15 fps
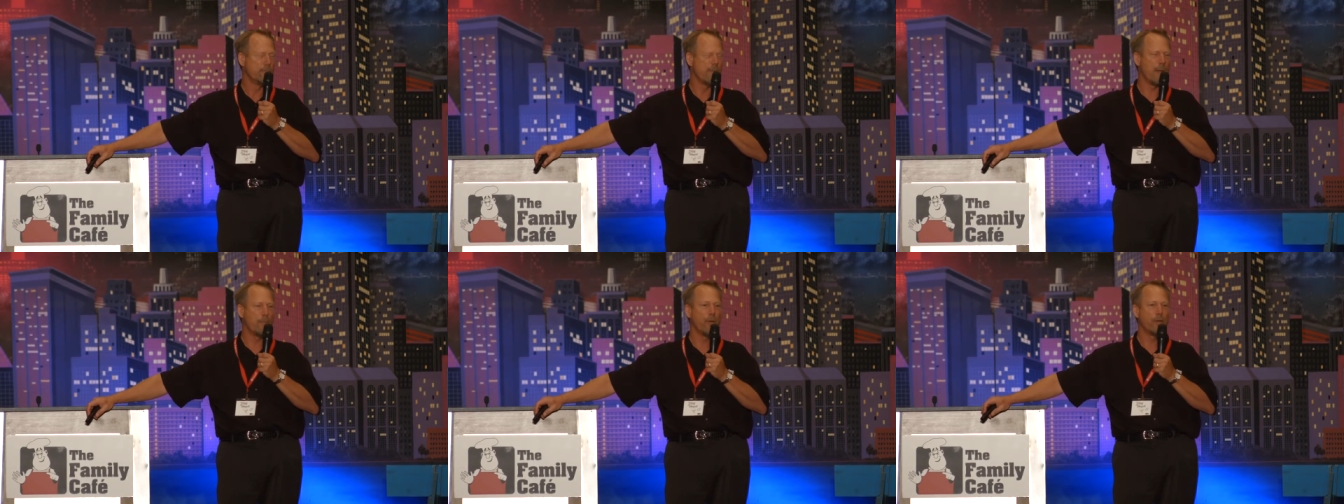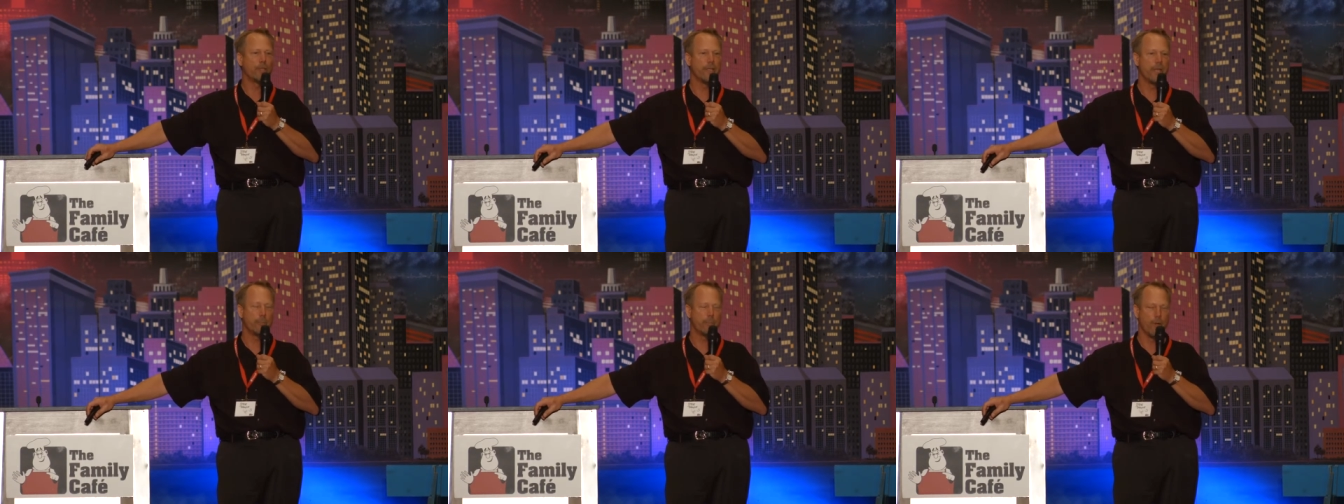My
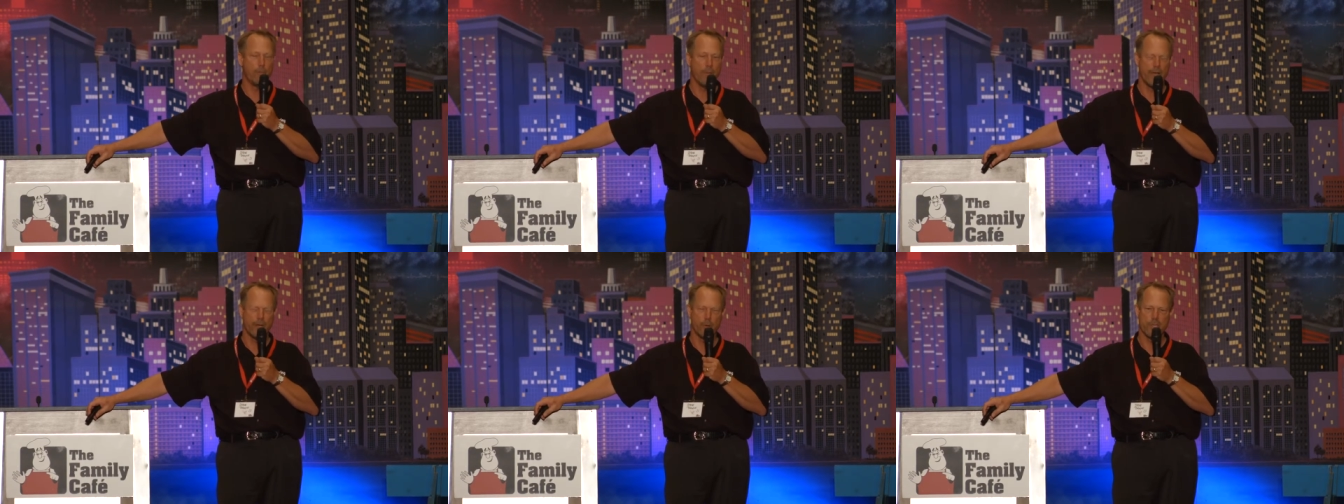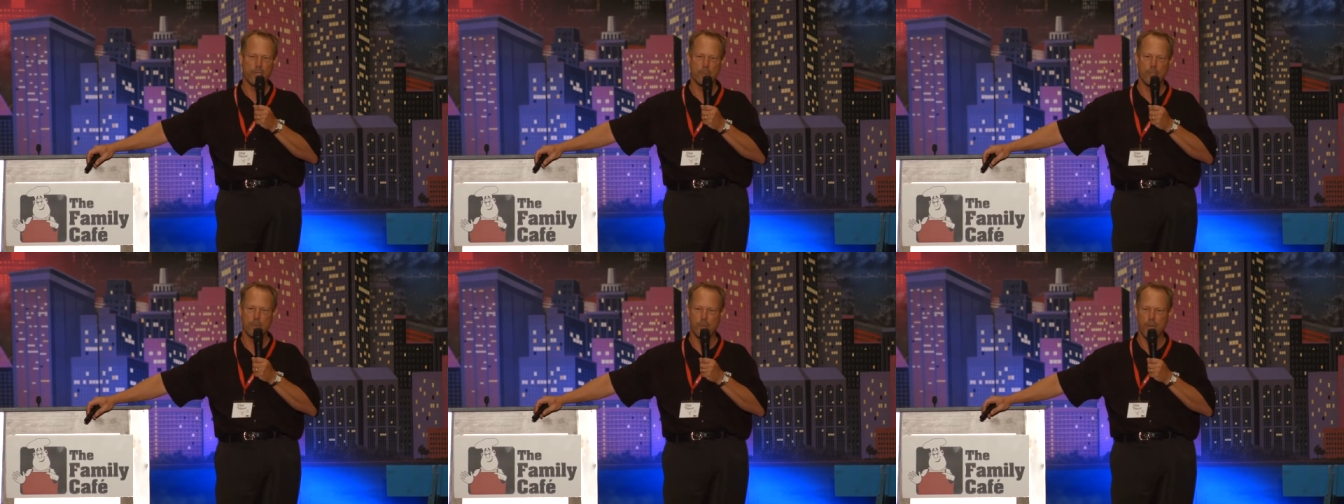birthday, my
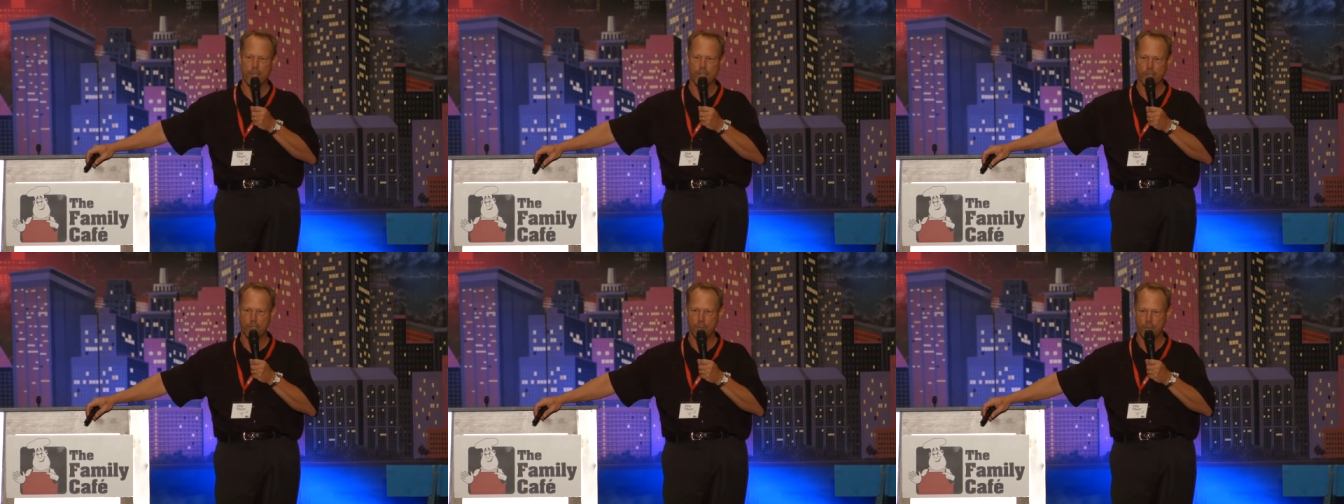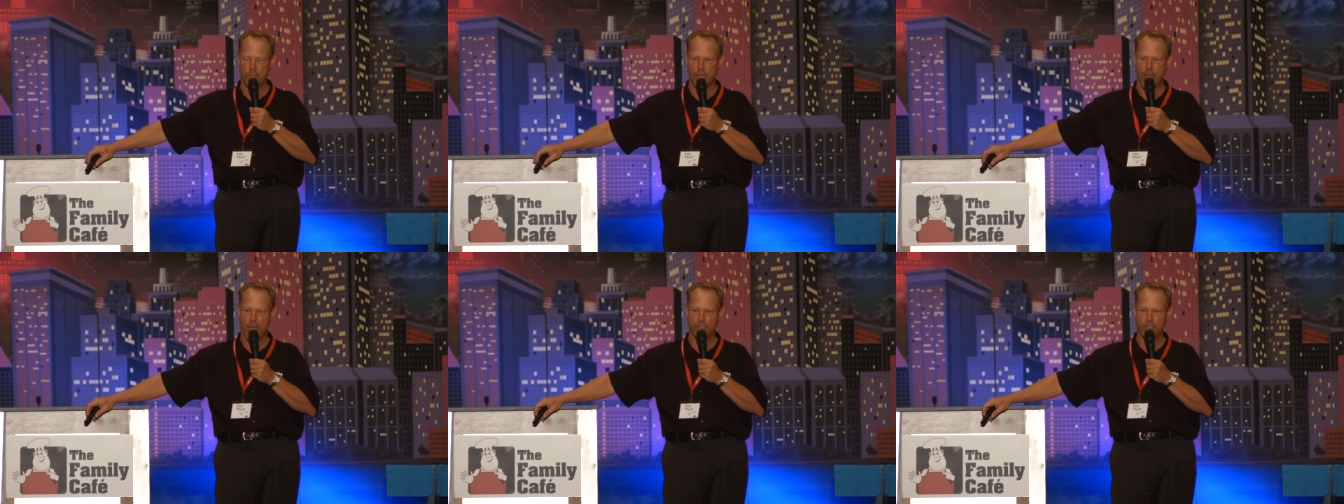Christmas present to
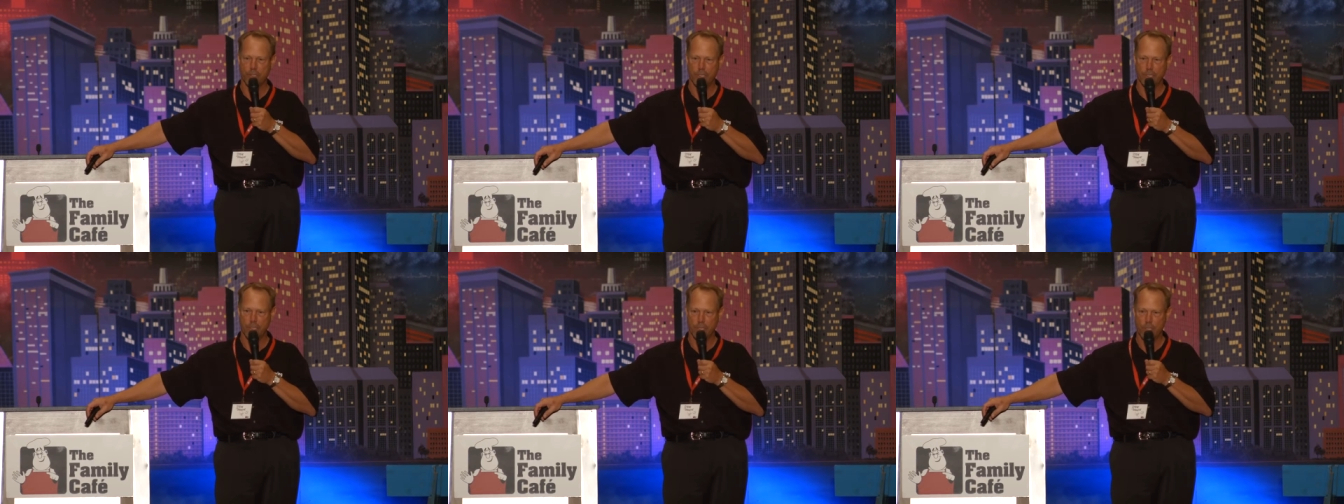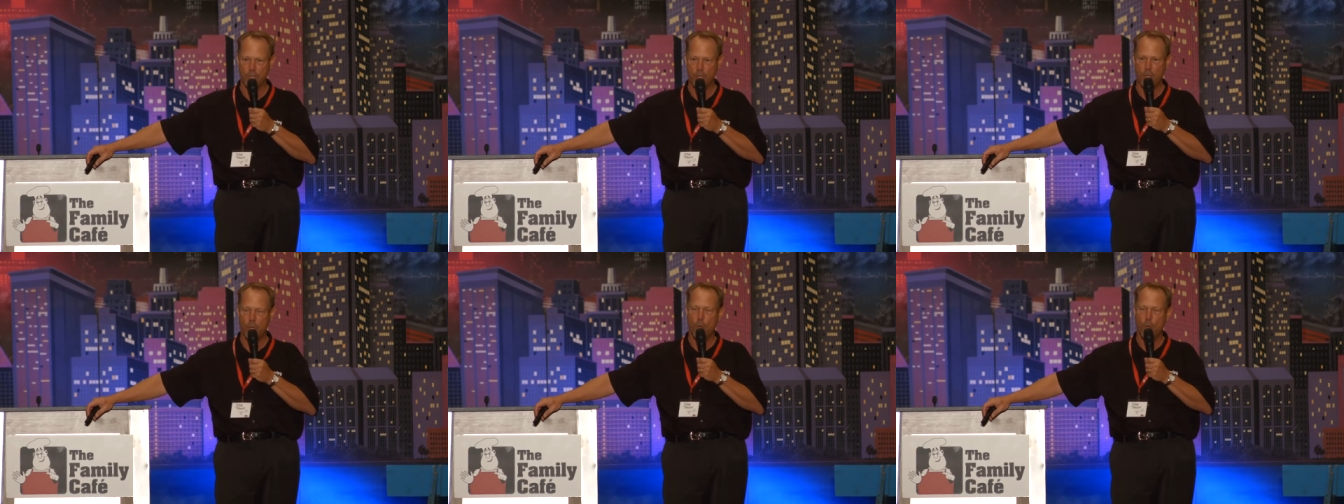her last year